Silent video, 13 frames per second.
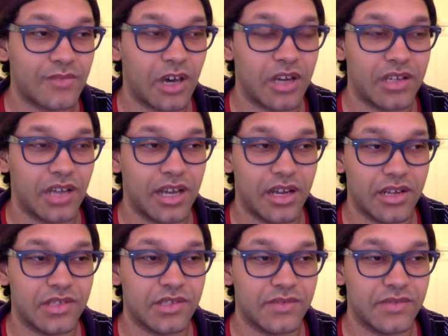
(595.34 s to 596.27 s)
I
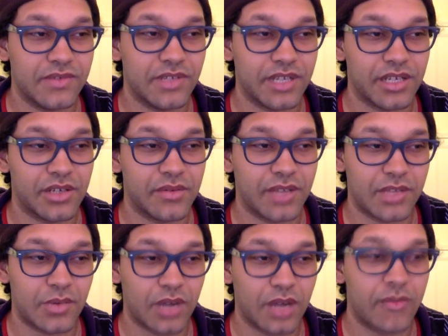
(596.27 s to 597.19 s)
honestly feel like it could.
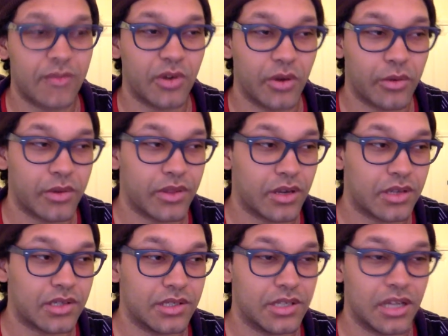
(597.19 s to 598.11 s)
That's what I'm going with.
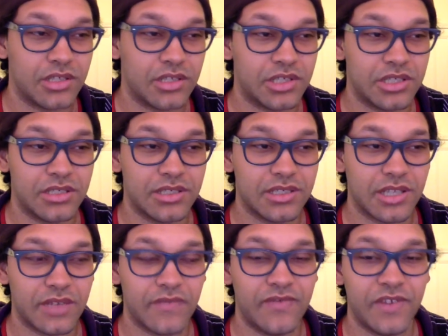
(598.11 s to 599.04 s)
Honestly, Don Cheadle is
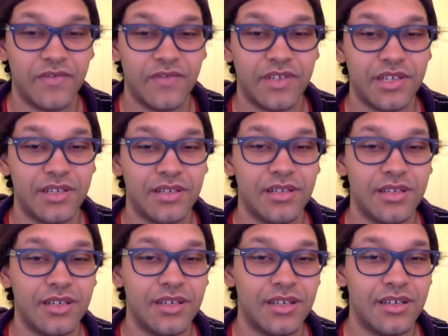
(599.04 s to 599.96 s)
like 50
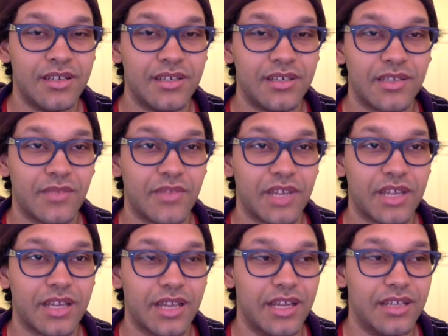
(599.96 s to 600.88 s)

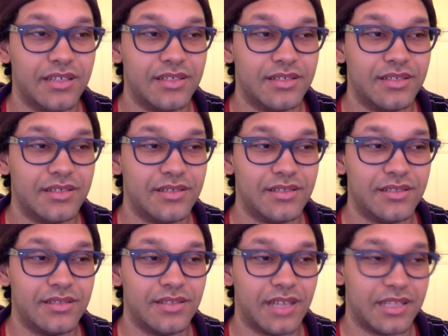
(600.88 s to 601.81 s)
something, and
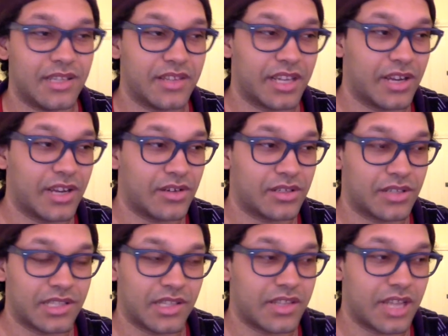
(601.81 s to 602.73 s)
they said the
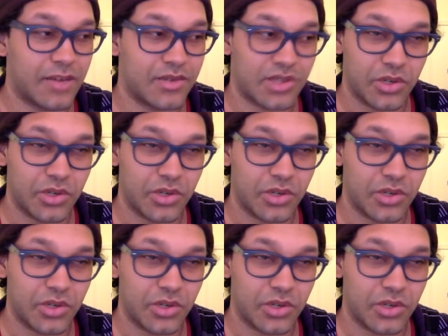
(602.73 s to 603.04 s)
guy was